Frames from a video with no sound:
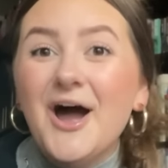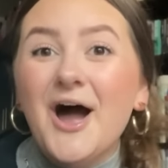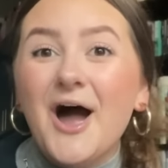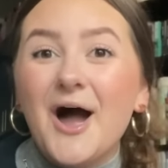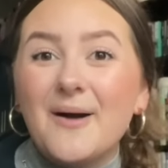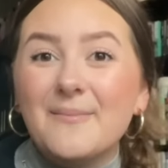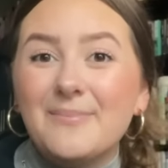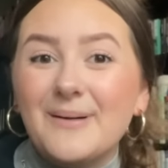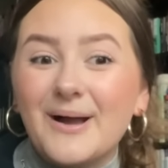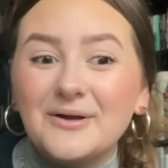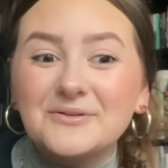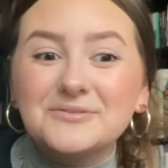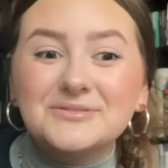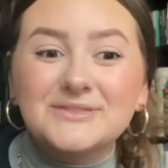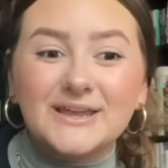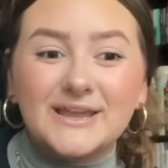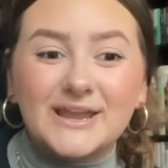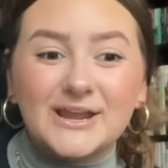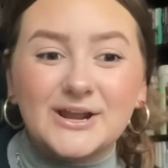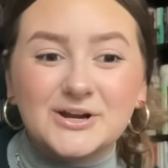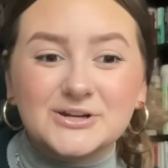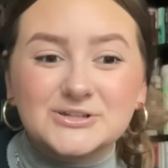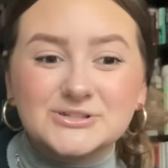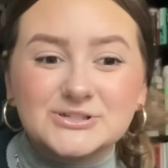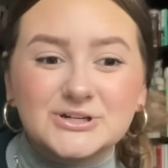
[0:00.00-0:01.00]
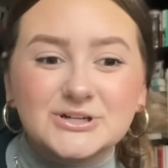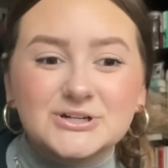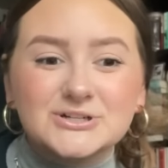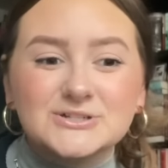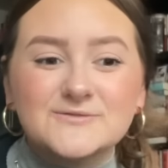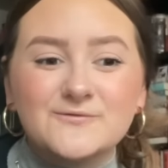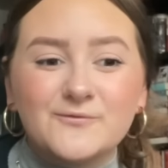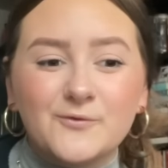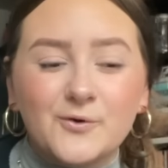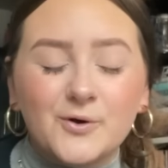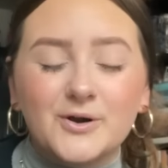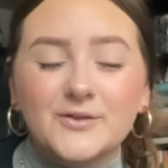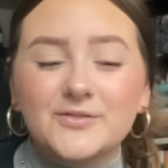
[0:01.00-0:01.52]
about the characters
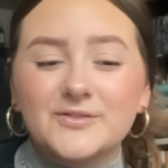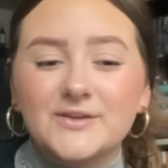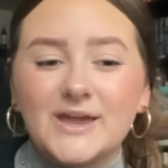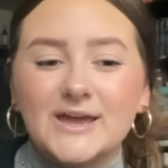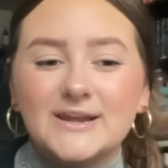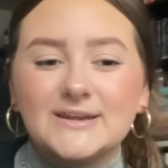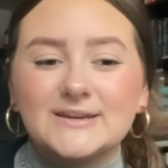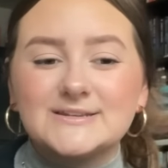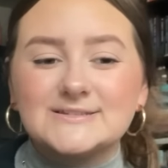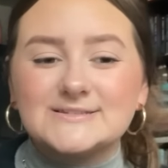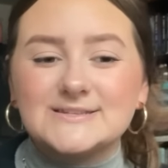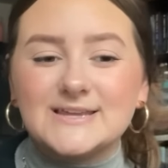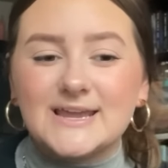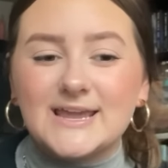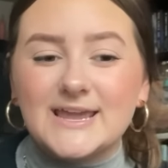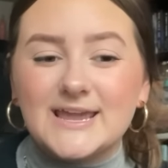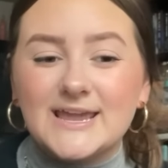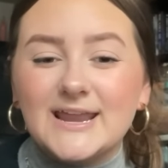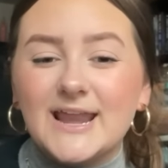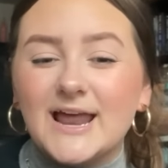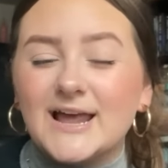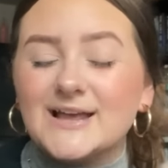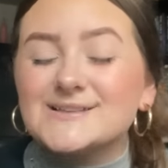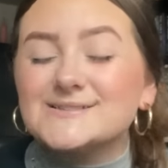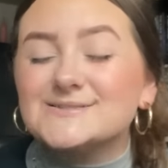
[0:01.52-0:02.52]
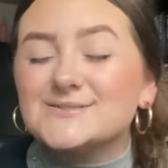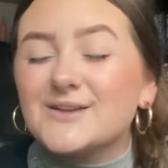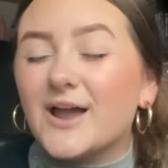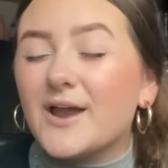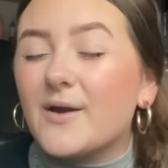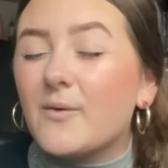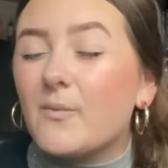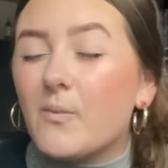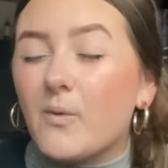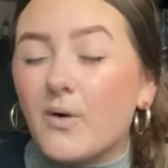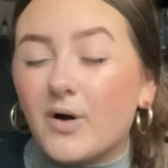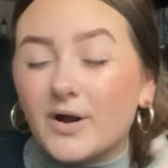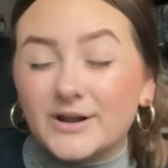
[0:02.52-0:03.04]
for the ending to hit as I
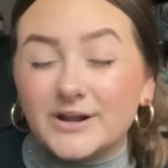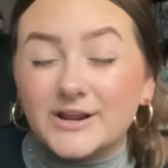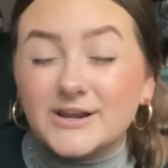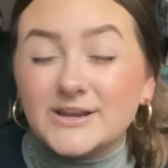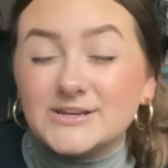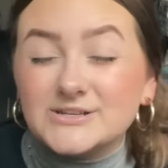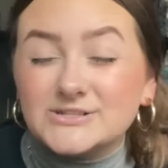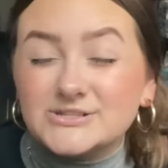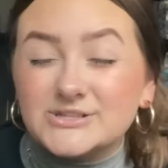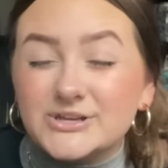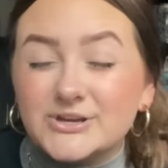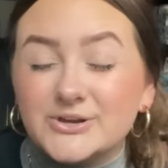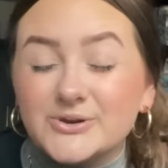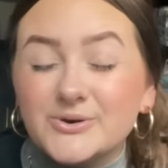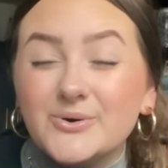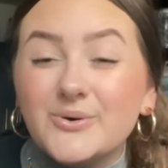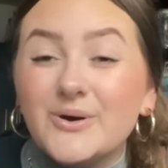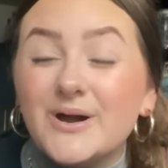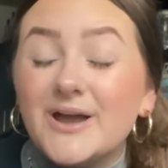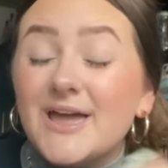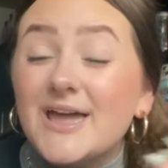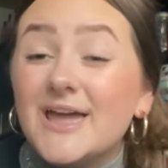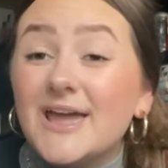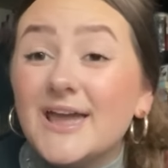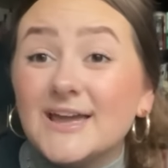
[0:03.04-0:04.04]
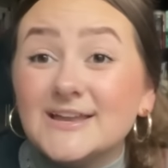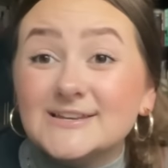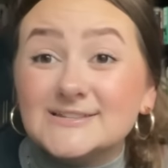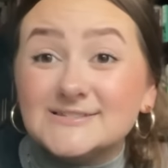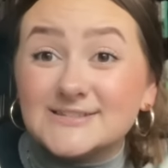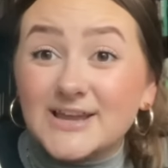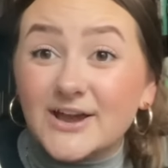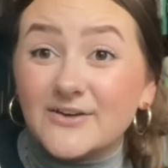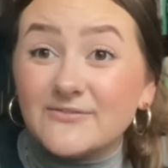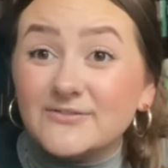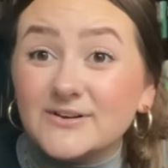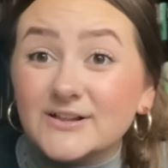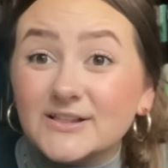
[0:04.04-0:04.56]
wanted it to. It
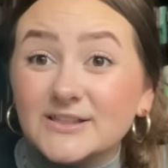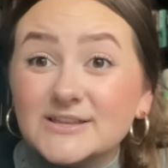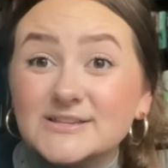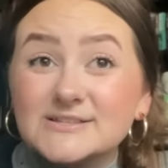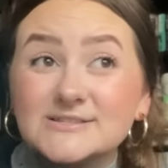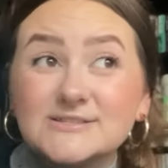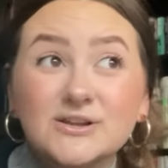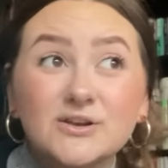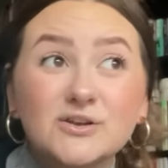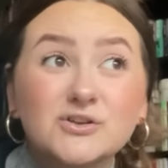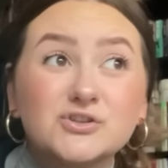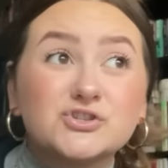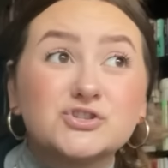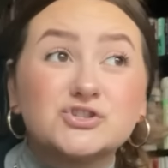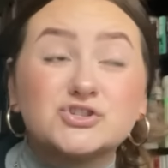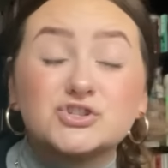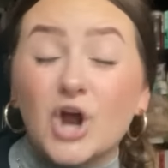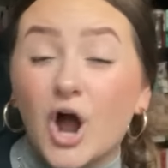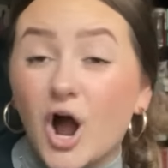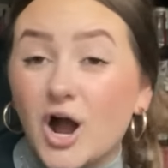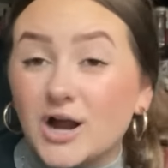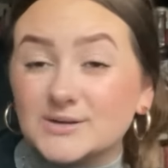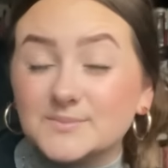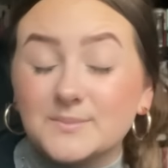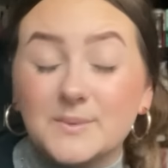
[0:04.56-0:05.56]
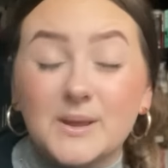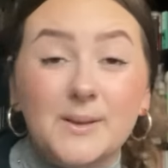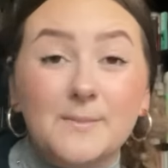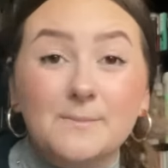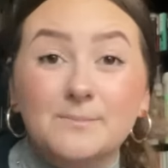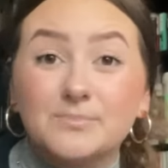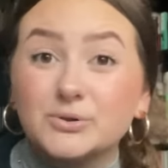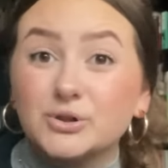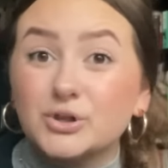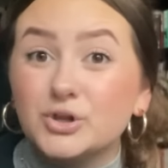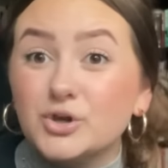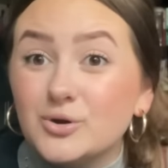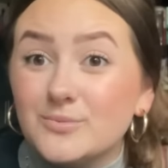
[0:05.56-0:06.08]
definitely still shocked me,
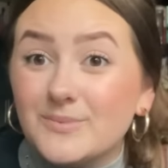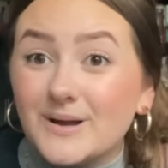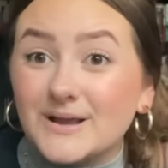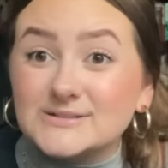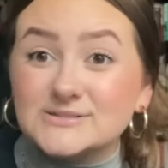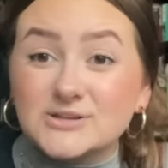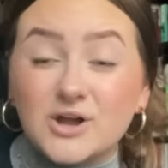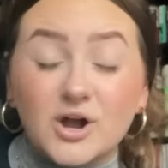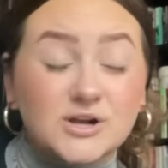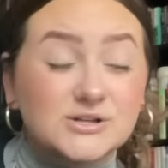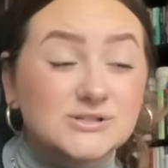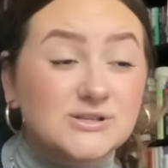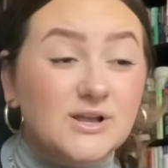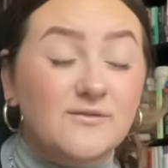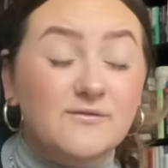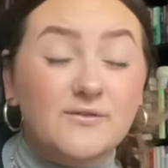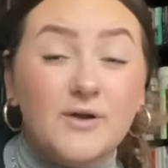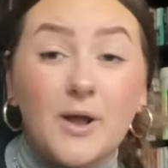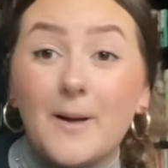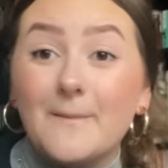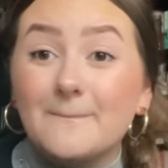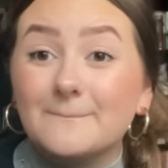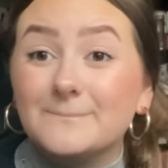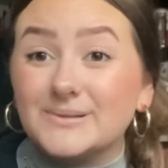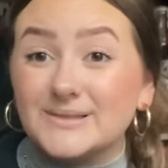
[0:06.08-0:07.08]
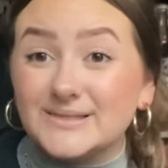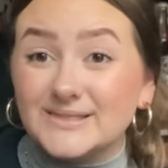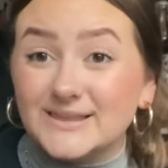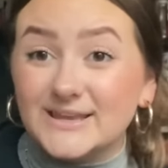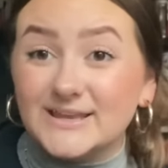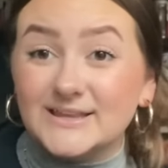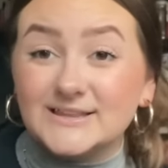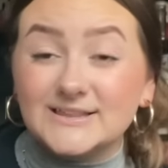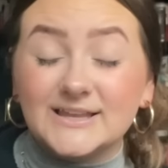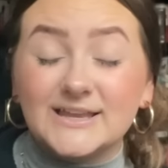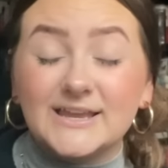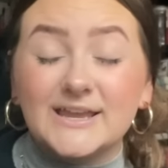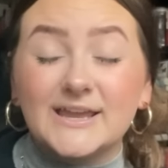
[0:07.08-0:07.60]
blew my socks off
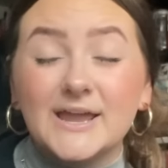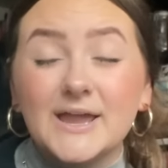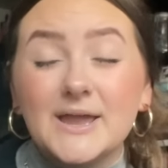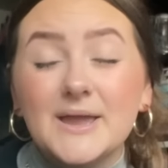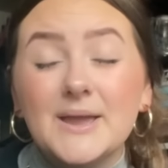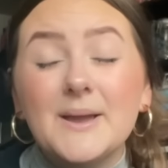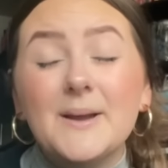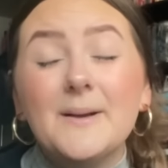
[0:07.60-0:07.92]
completely.